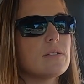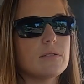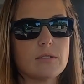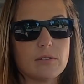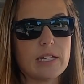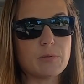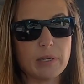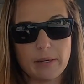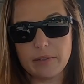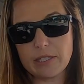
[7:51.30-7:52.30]
So that's
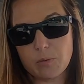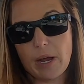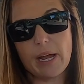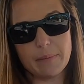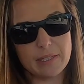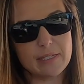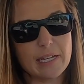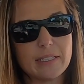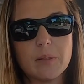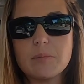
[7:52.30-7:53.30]
why I'm in the
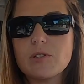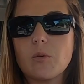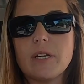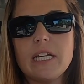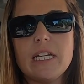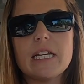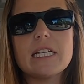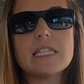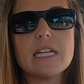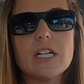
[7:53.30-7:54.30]
side dump. So when he
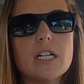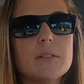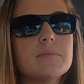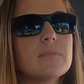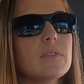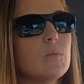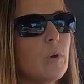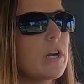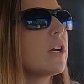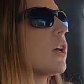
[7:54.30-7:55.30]
gets here,
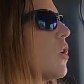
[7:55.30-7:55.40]
we're going to